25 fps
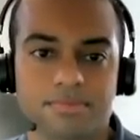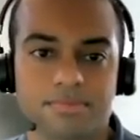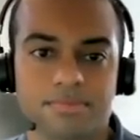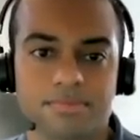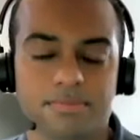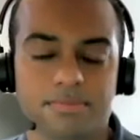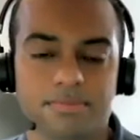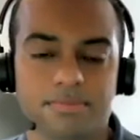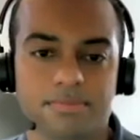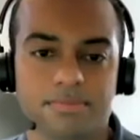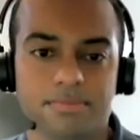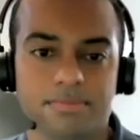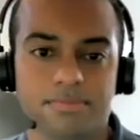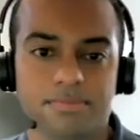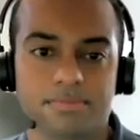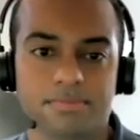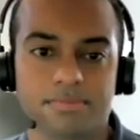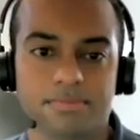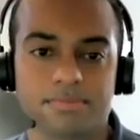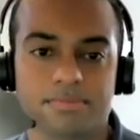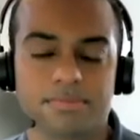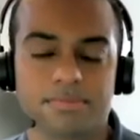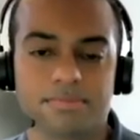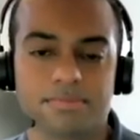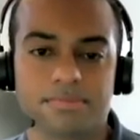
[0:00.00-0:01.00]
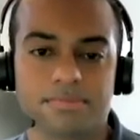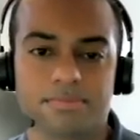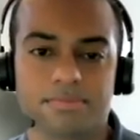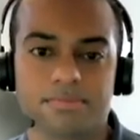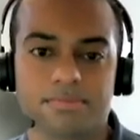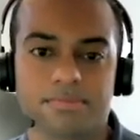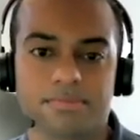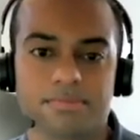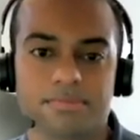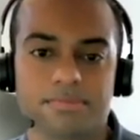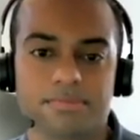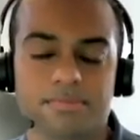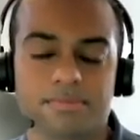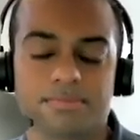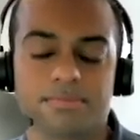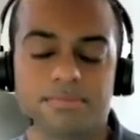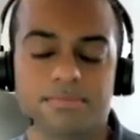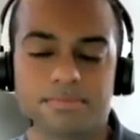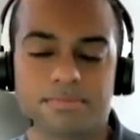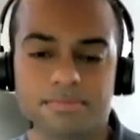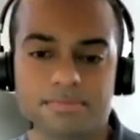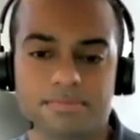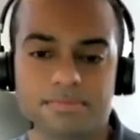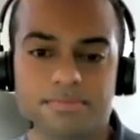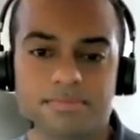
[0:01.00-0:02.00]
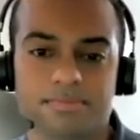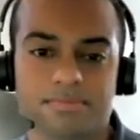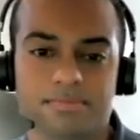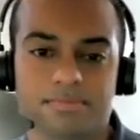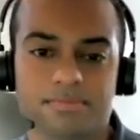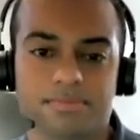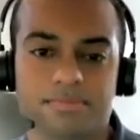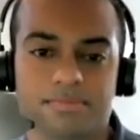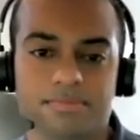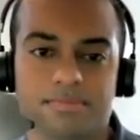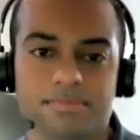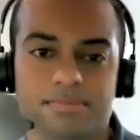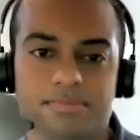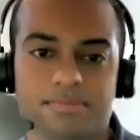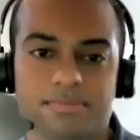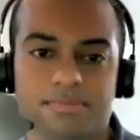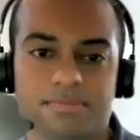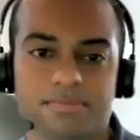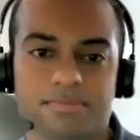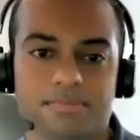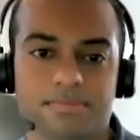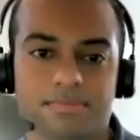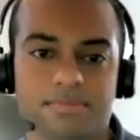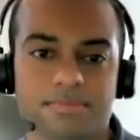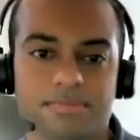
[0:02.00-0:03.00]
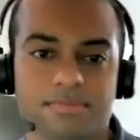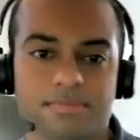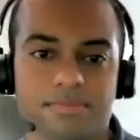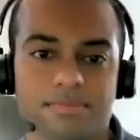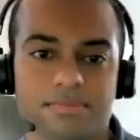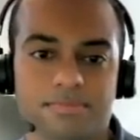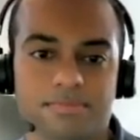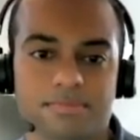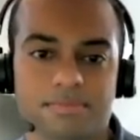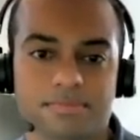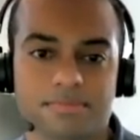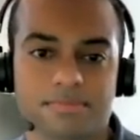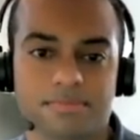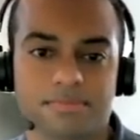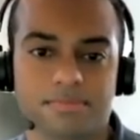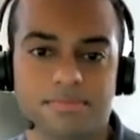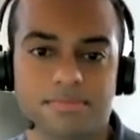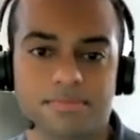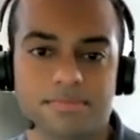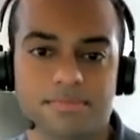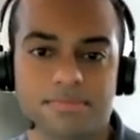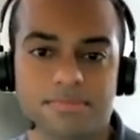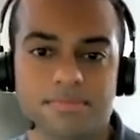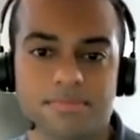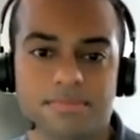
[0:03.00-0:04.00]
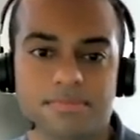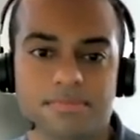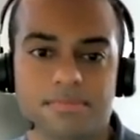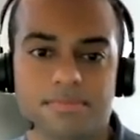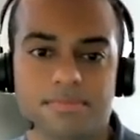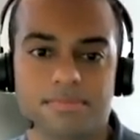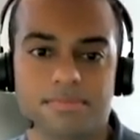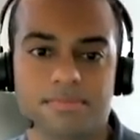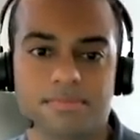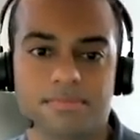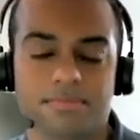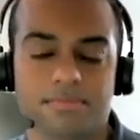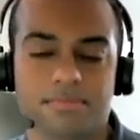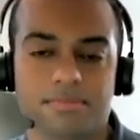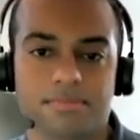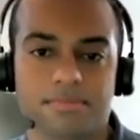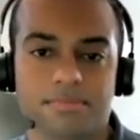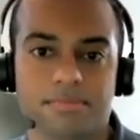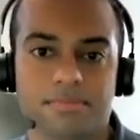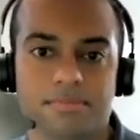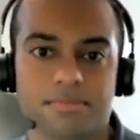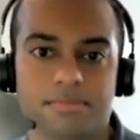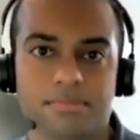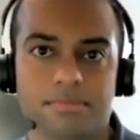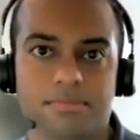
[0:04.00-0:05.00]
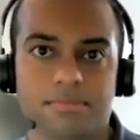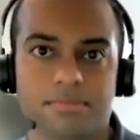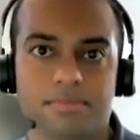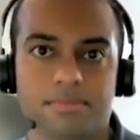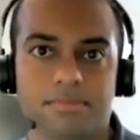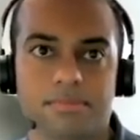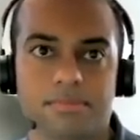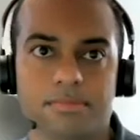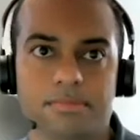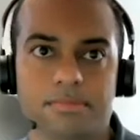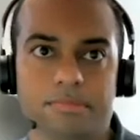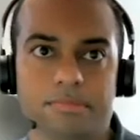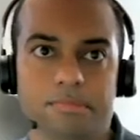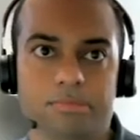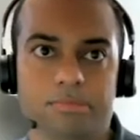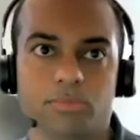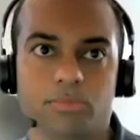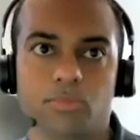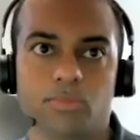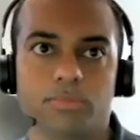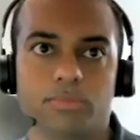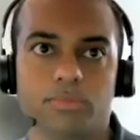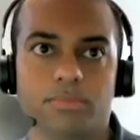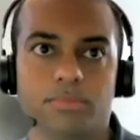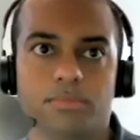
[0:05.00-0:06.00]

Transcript: This person isn't speaking.